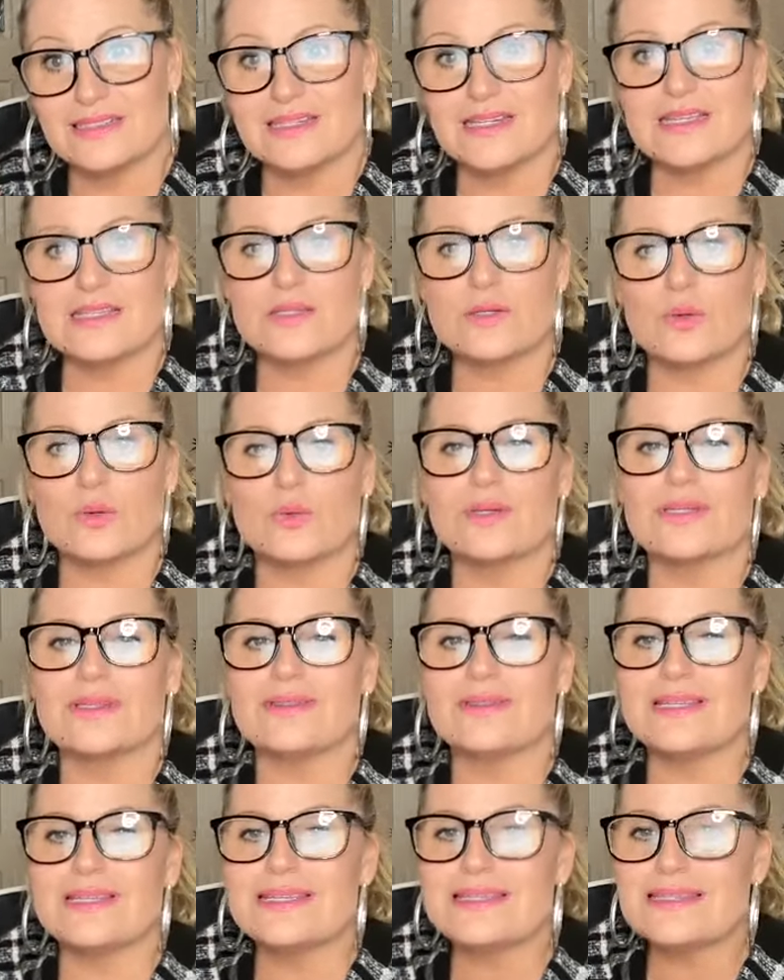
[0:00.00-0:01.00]
So
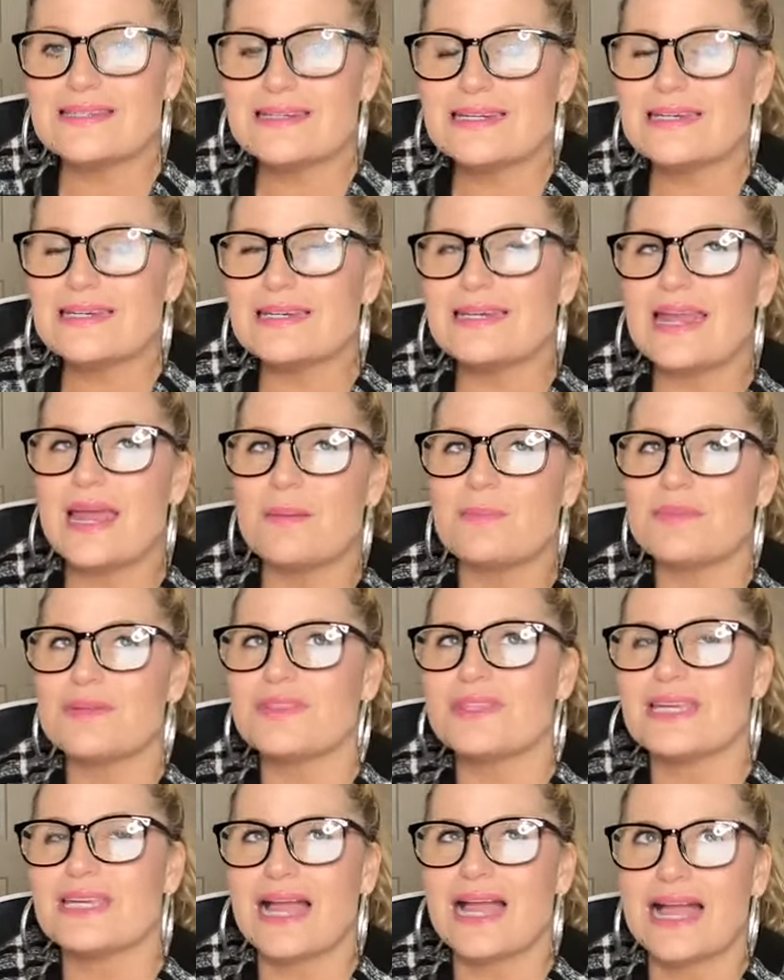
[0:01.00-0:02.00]
listening and
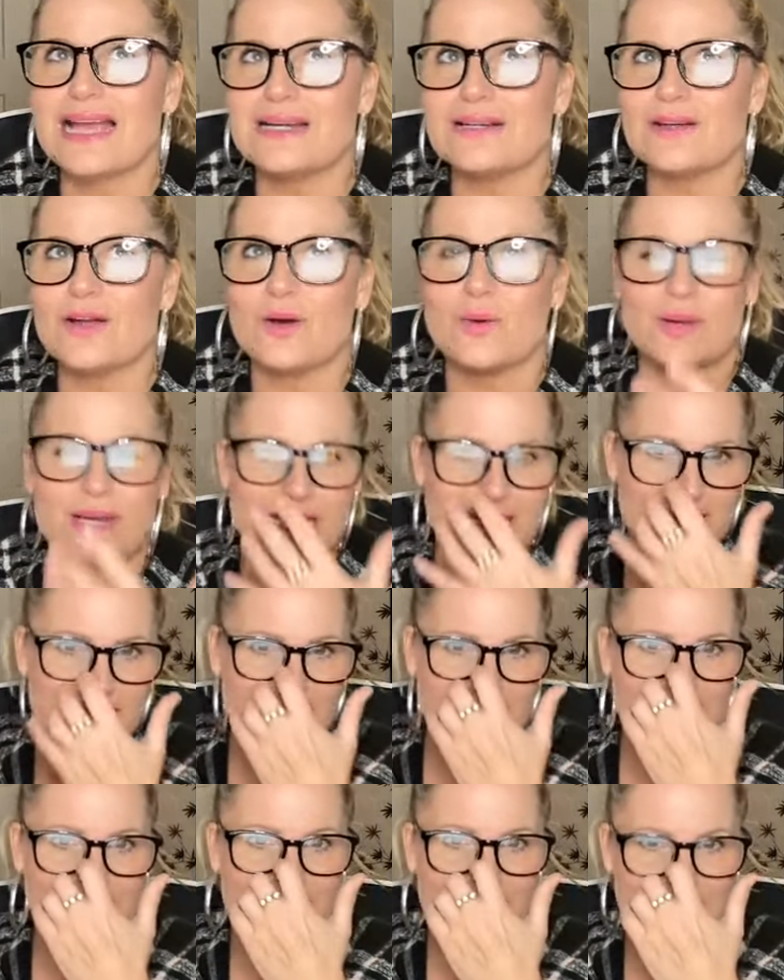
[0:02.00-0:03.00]
empathy kind of go hand in
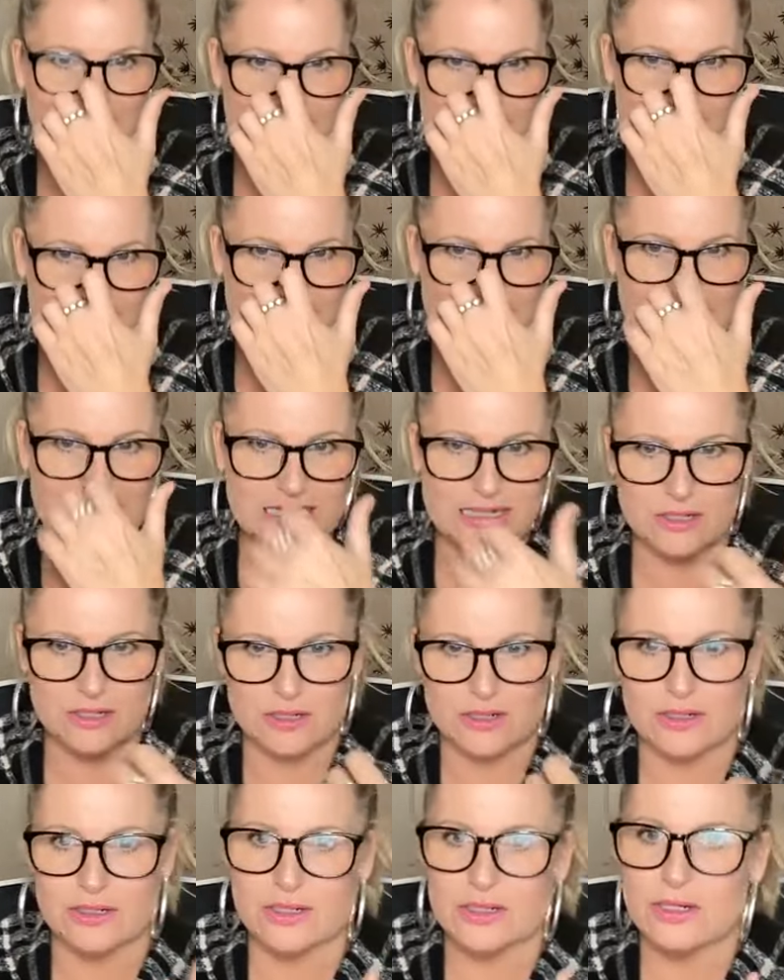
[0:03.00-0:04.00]
hand
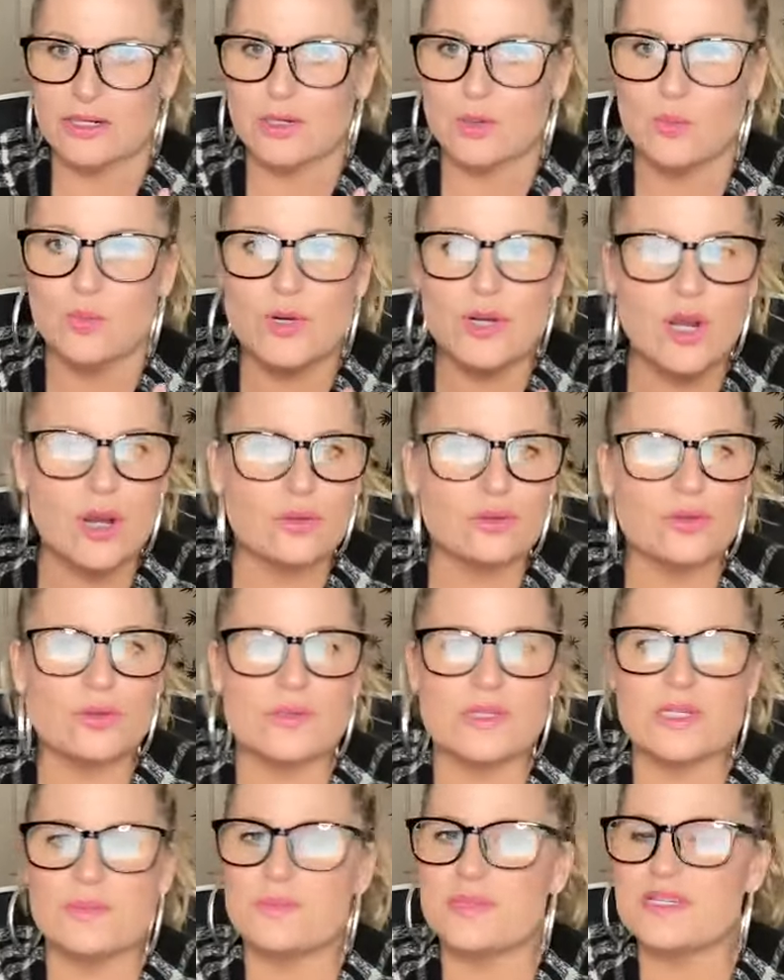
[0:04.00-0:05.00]
here. We all know
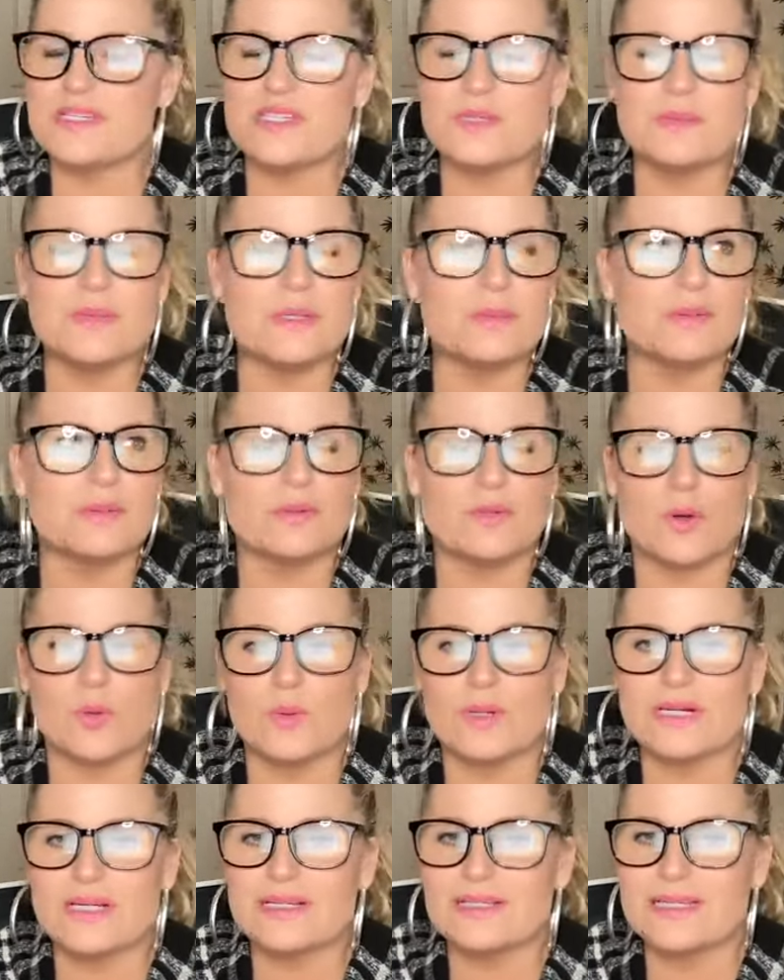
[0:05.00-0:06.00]
that busy people don't want
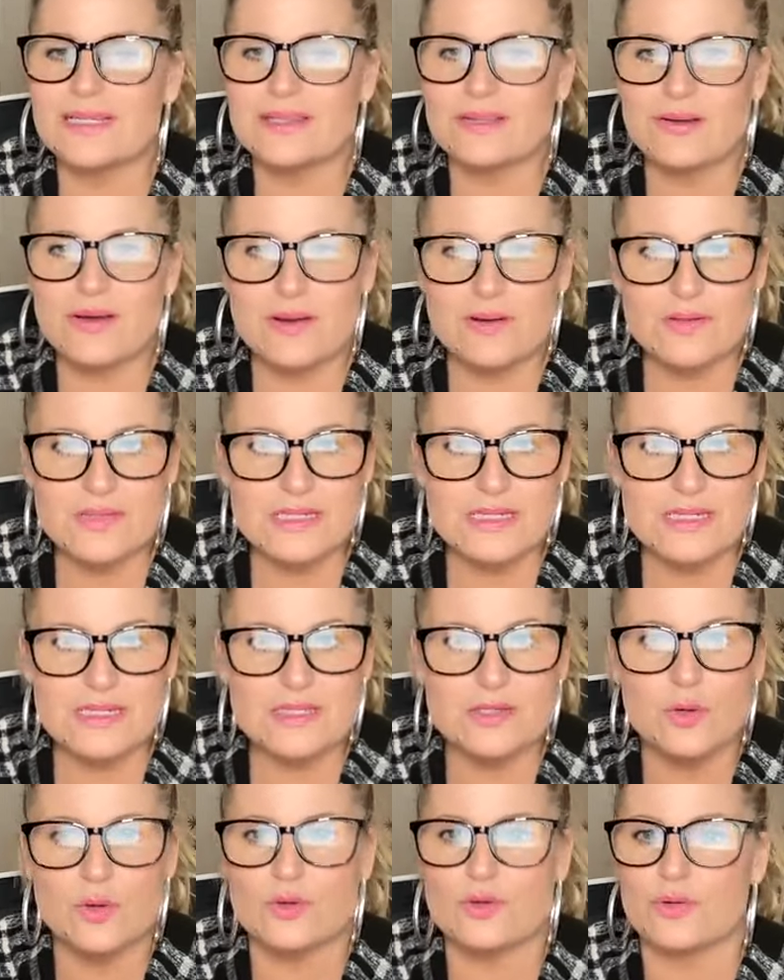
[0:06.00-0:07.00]
to clean their houses
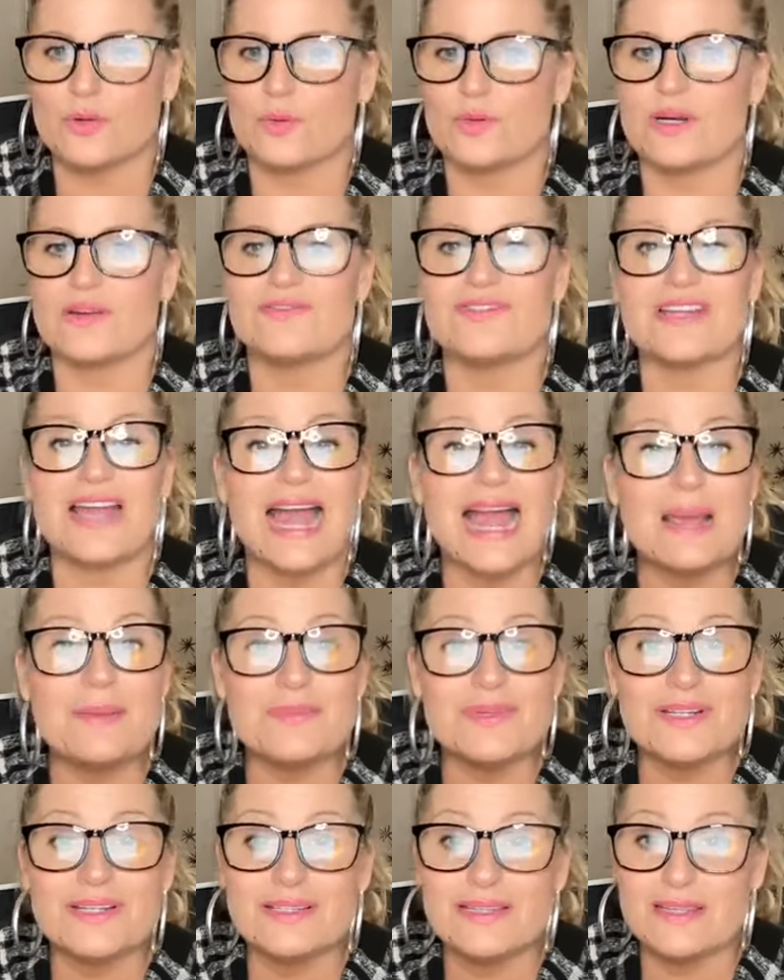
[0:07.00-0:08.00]
or don't have time to
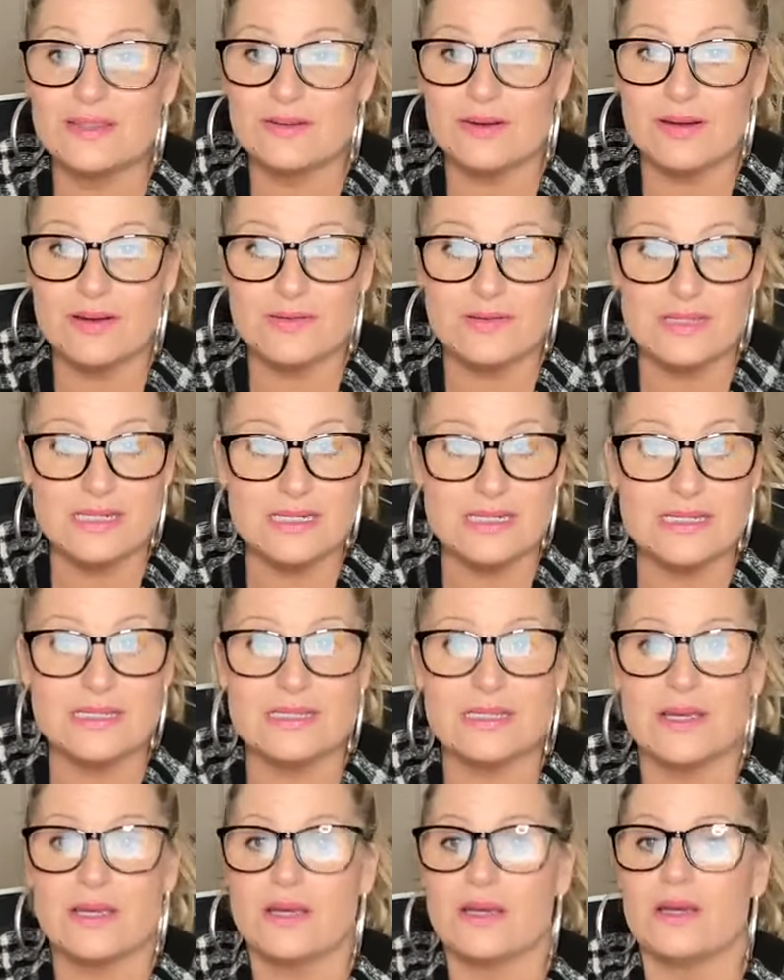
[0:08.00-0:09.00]
clean their houses,
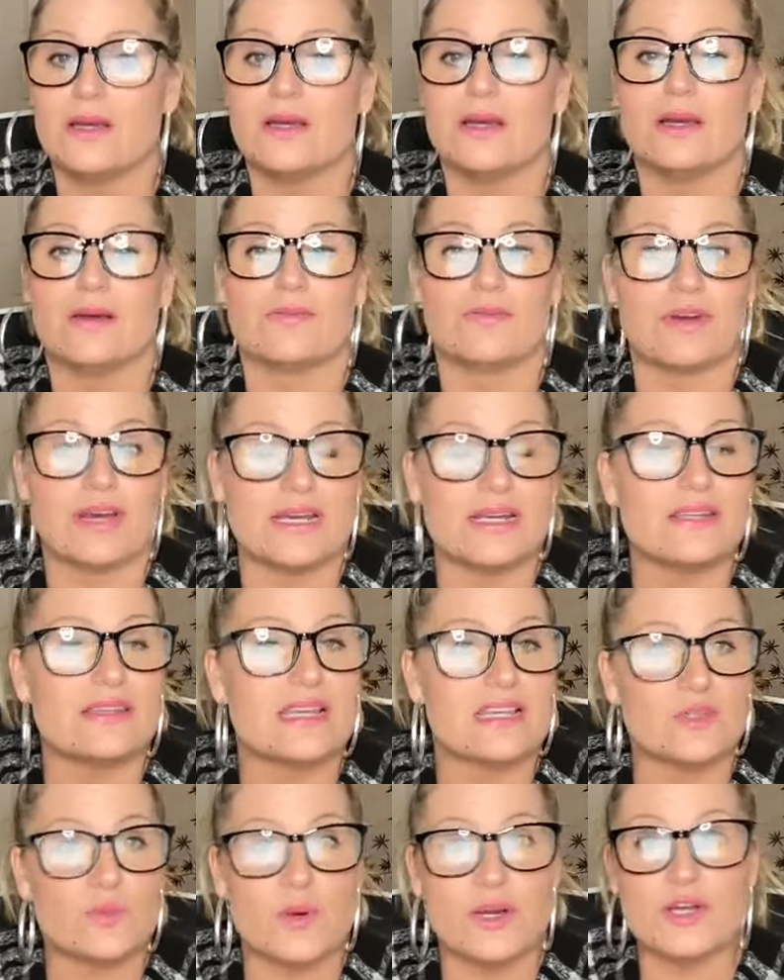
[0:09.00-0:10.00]
right?
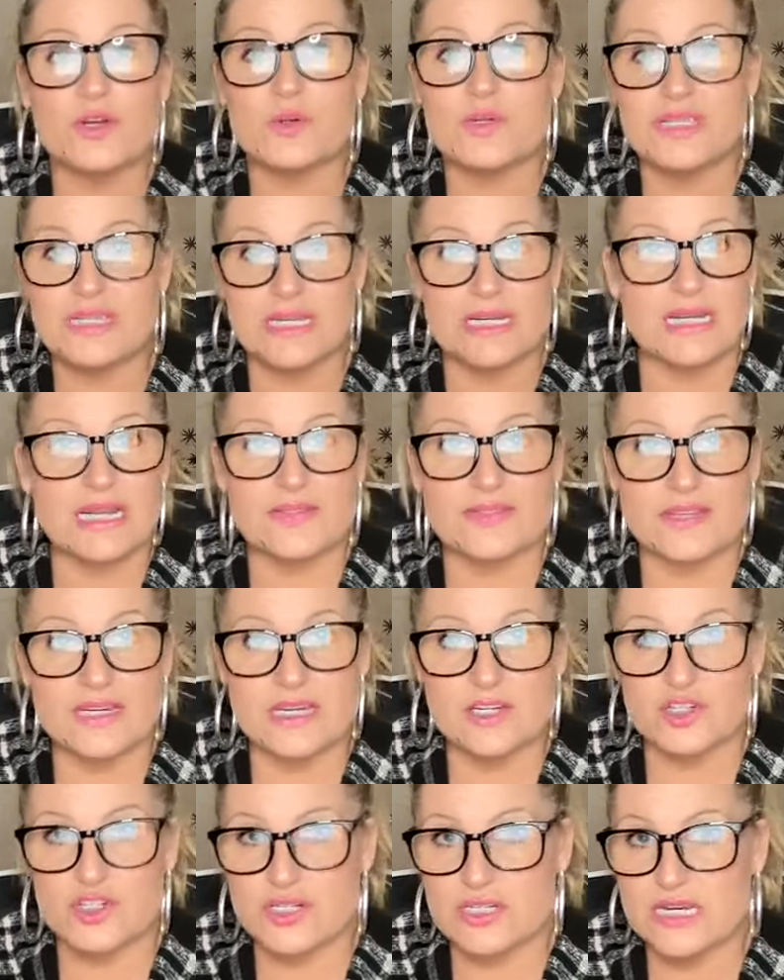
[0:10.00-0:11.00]
That's why you're sitting at the
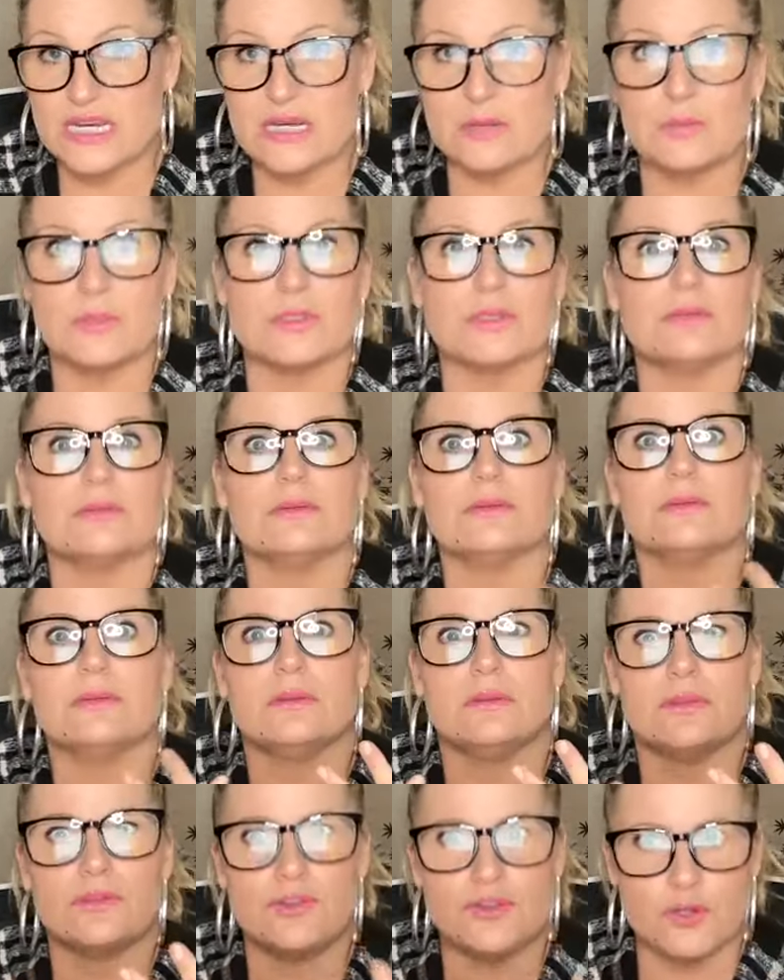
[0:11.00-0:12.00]
kitchen table
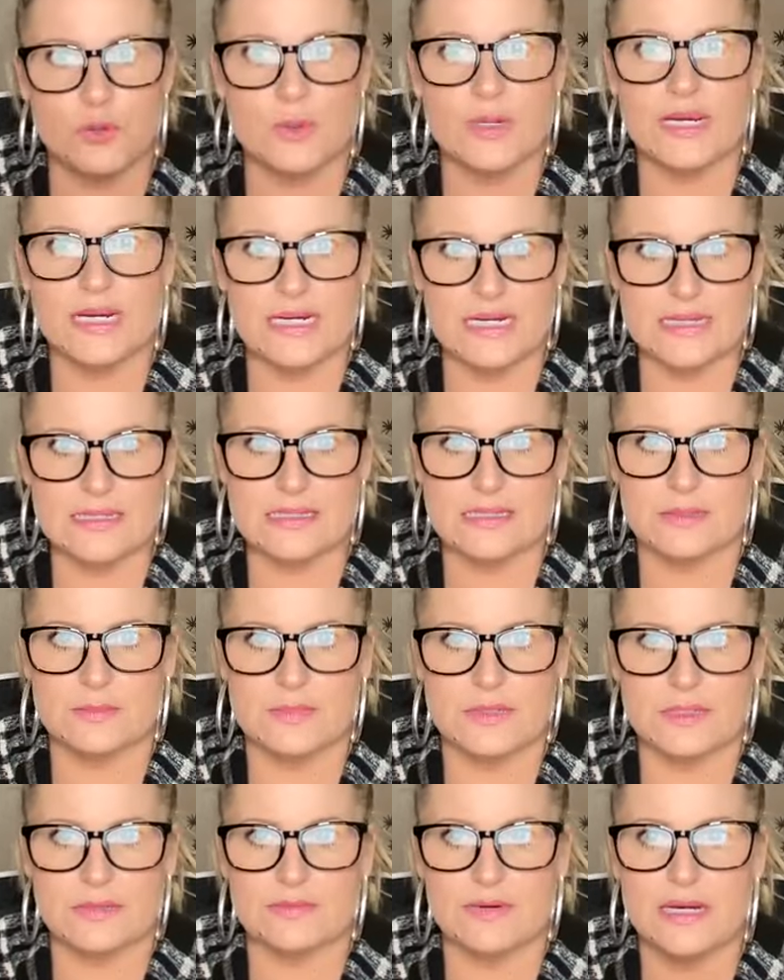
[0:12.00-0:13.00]
doing an estimate,
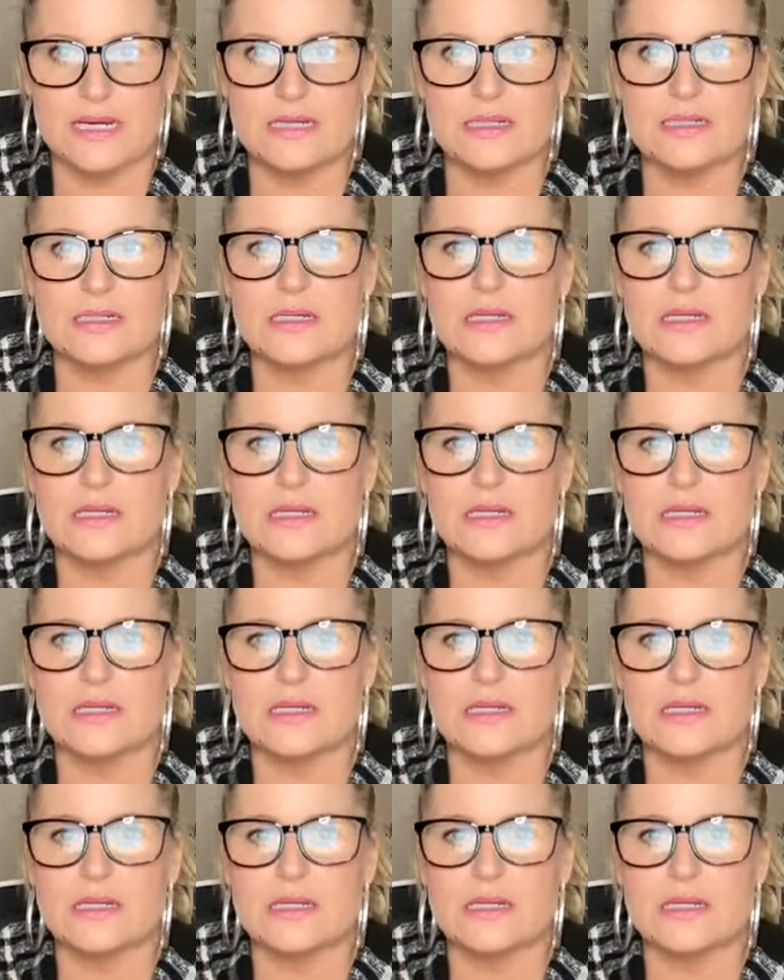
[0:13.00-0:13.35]
right?